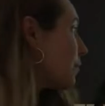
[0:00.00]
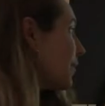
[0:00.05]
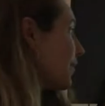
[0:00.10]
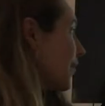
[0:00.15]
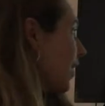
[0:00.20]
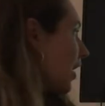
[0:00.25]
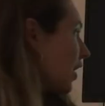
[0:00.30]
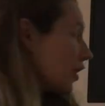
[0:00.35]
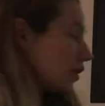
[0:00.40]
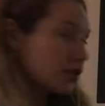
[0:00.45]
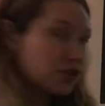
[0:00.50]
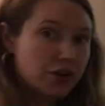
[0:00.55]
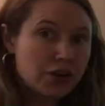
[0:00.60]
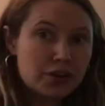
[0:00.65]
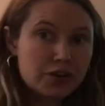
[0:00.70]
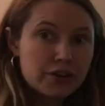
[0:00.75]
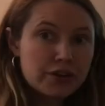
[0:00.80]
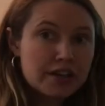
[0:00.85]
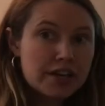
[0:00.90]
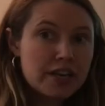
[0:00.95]
We've got our
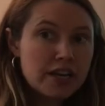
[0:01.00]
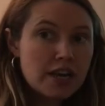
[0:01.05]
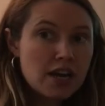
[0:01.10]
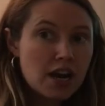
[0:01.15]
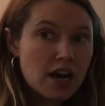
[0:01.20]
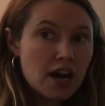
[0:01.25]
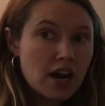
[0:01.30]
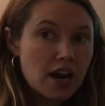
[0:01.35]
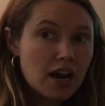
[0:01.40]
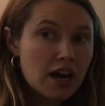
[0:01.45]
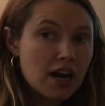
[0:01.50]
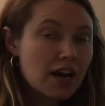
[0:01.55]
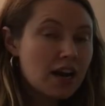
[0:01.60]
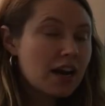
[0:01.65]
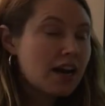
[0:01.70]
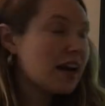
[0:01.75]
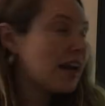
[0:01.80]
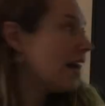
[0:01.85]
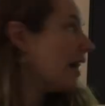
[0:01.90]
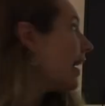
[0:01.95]
turtle here,
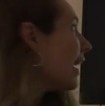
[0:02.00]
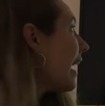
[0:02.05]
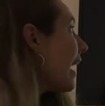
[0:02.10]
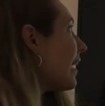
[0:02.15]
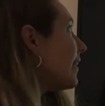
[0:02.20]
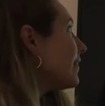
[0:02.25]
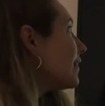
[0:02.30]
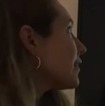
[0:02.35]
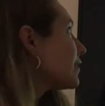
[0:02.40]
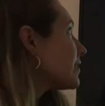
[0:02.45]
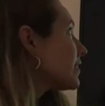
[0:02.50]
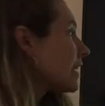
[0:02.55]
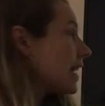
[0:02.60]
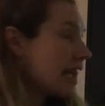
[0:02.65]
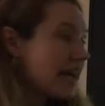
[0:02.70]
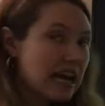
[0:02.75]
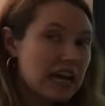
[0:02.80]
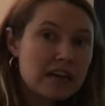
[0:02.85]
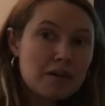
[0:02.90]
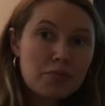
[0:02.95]
and there's an
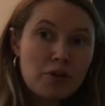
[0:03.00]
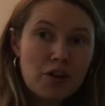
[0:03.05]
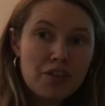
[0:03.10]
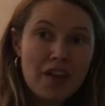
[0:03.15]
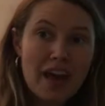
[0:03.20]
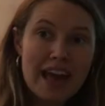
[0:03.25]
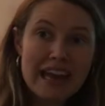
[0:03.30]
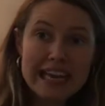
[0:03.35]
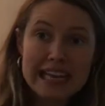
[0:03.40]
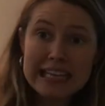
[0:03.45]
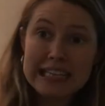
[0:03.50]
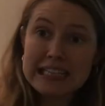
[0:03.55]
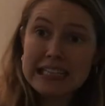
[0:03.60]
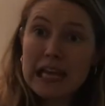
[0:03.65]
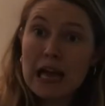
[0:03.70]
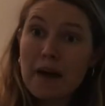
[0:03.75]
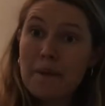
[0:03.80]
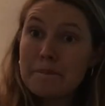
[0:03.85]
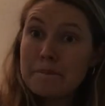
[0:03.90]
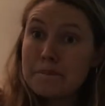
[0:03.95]
animal that is
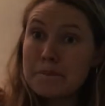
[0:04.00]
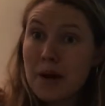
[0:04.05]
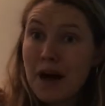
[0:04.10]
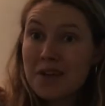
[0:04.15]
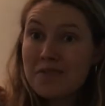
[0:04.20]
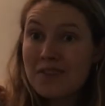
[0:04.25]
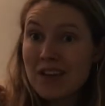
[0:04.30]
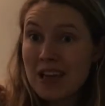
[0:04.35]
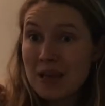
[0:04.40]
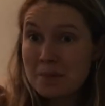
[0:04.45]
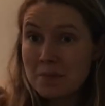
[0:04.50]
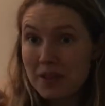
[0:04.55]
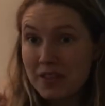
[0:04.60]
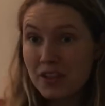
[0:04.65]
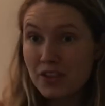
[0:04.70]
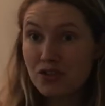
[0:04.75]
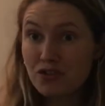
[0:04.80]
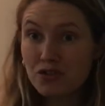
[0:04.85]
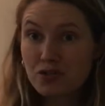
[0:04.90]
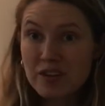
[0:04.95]
above him in
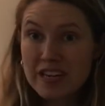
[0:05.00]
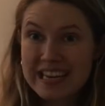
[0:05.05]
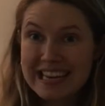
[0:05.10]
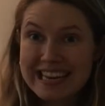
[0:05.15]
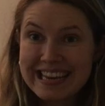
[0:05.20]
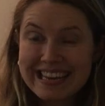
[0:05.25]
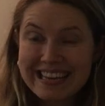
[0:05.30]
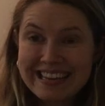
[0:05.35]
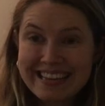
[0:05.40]
the tree.